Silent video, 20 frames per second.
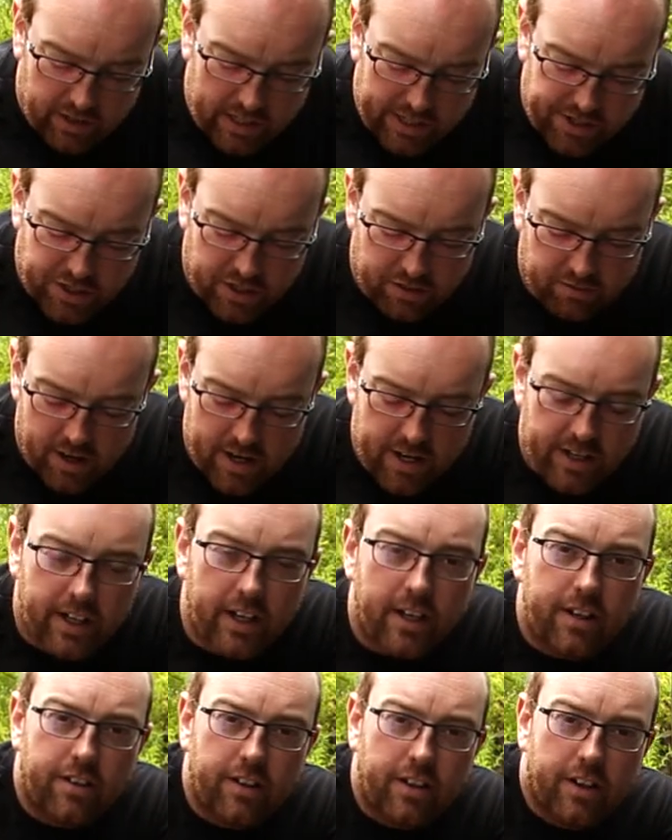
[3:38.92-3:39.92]
release the
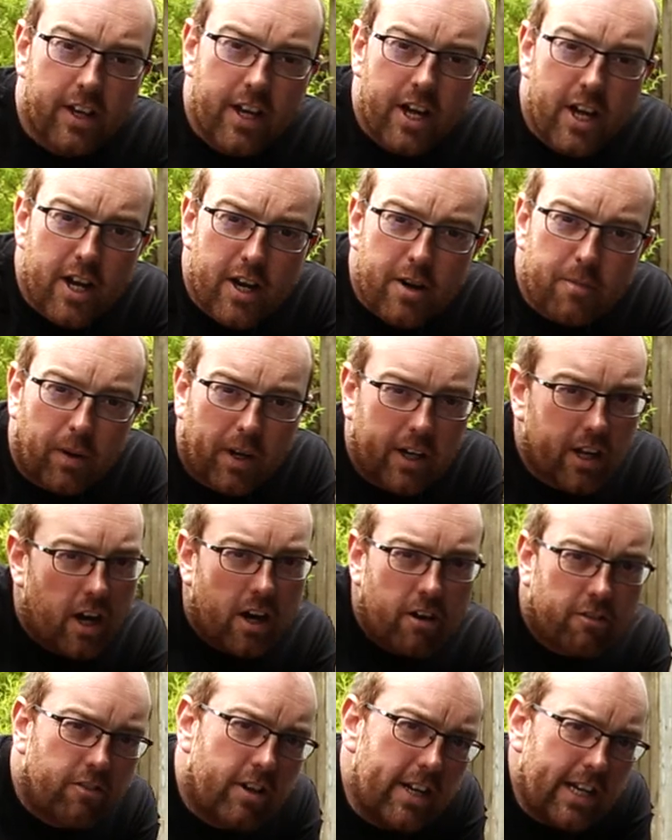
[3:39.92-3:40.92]
radiator, but I
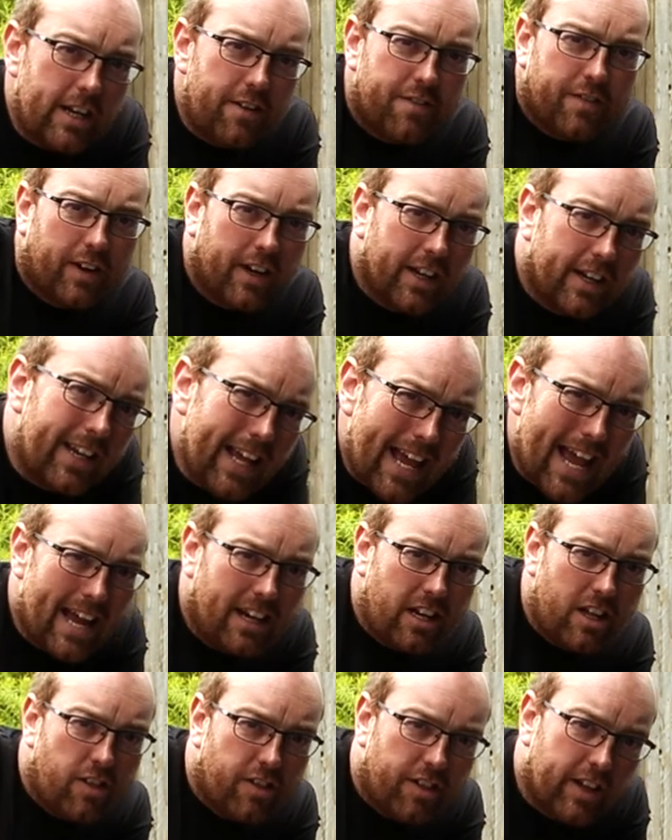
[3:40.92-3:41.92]
can't really find
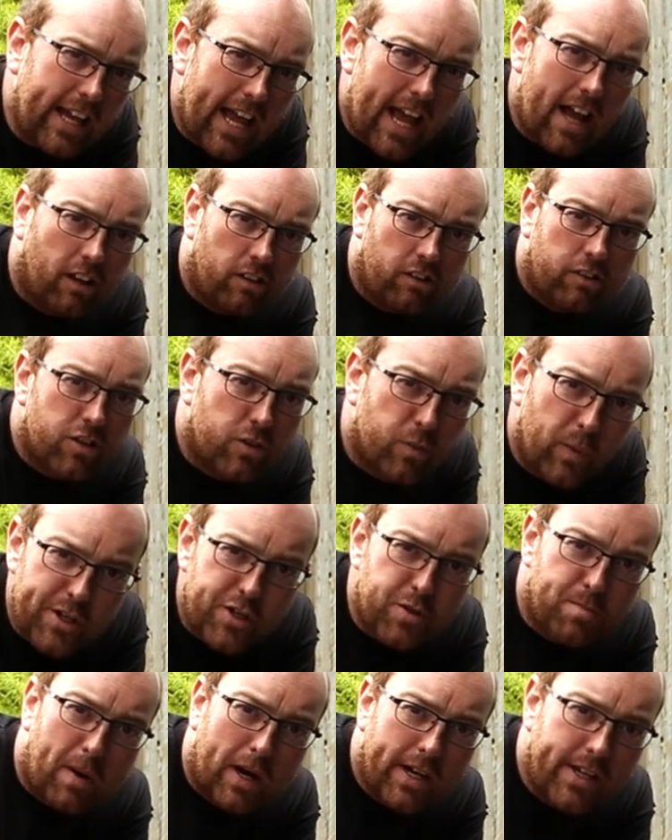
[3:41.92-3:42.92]
anything else
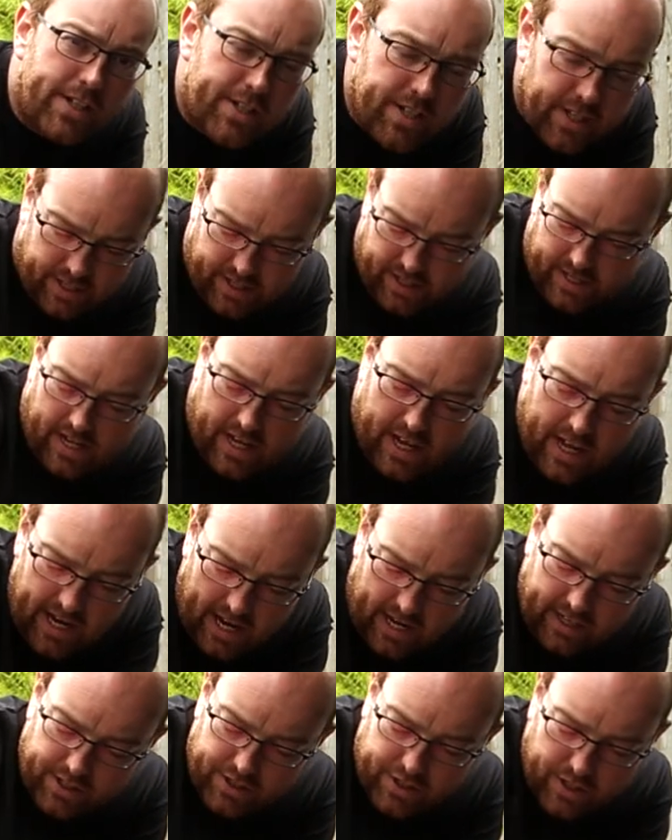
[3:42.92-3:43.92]
which might.
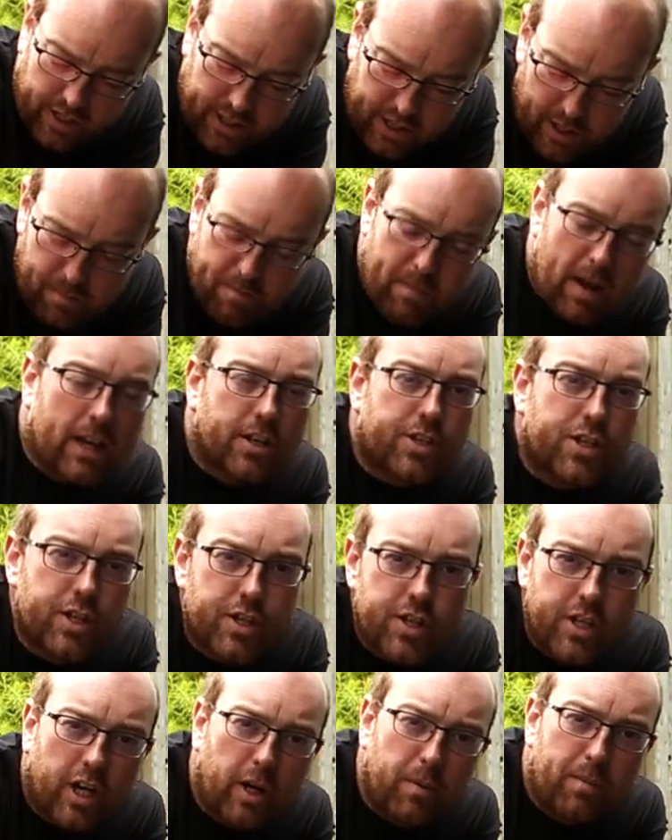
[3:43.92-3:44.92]
And it certainly
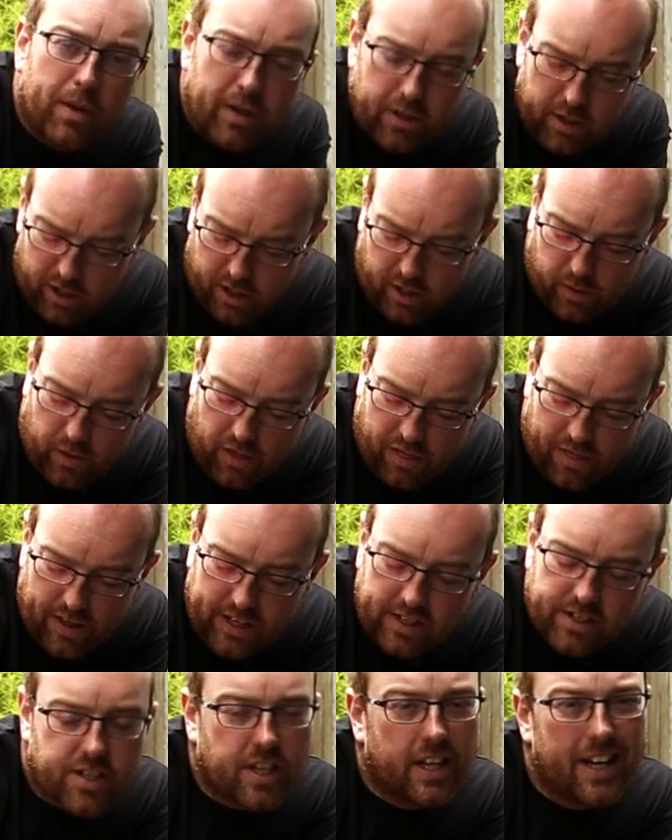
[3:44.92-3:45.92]
matches up with
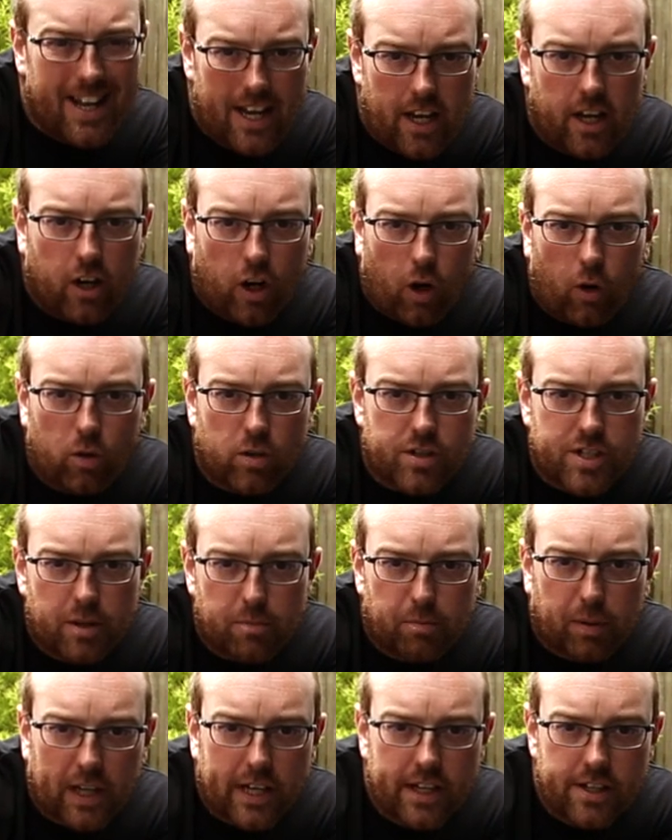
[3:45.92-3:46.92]
things that it holds
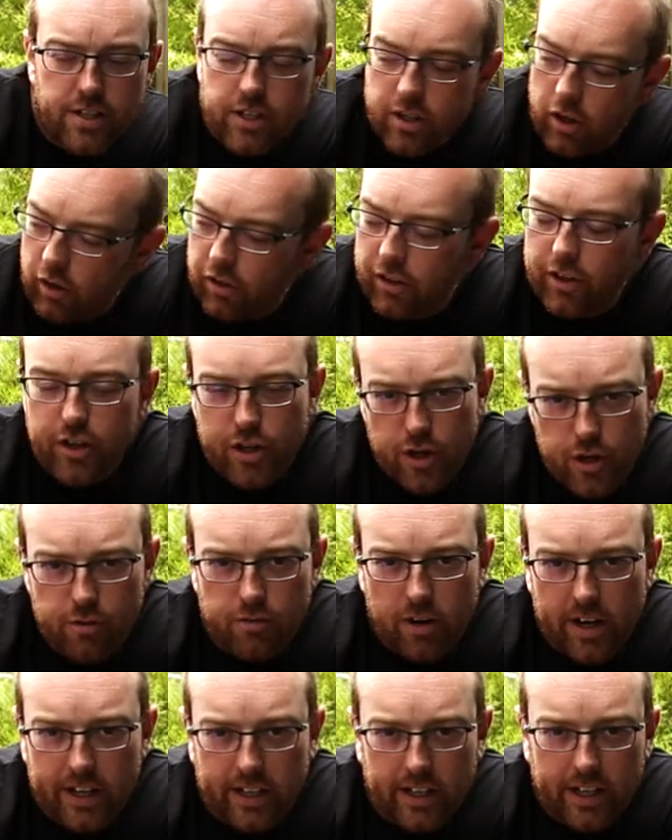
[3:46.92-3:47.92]
in place on the new
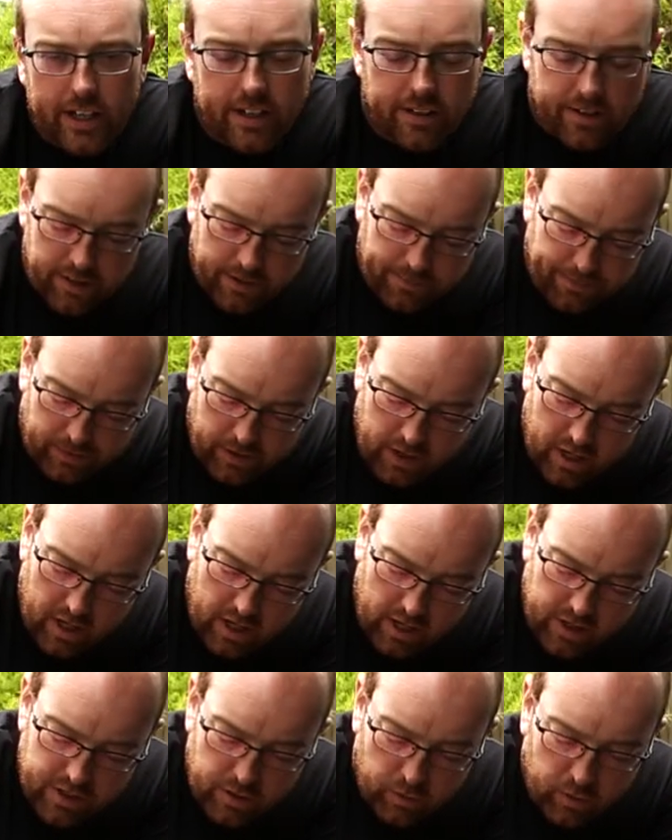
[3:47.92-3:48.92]
radiator.
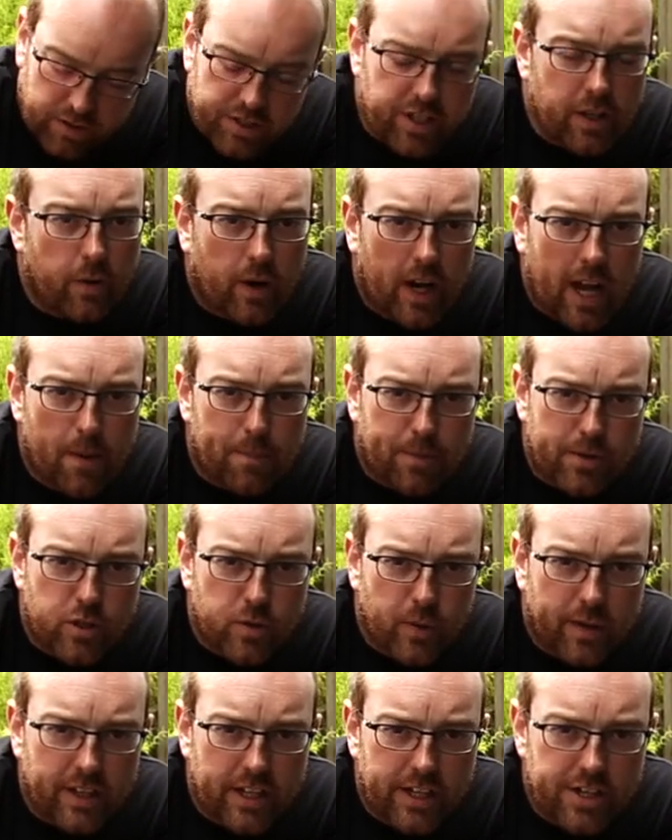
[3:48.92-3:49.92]
So we'll see what
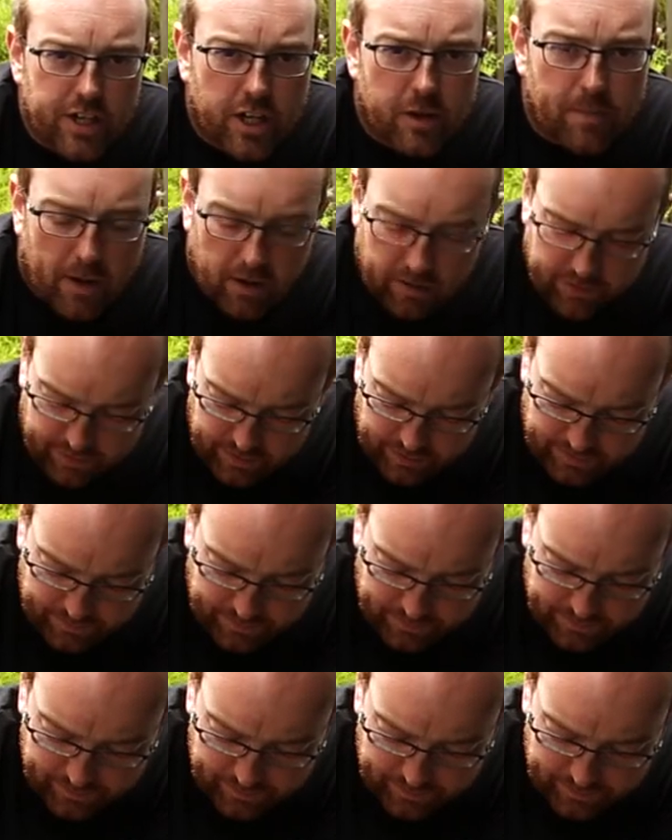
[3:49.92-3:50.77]
happens when these come off.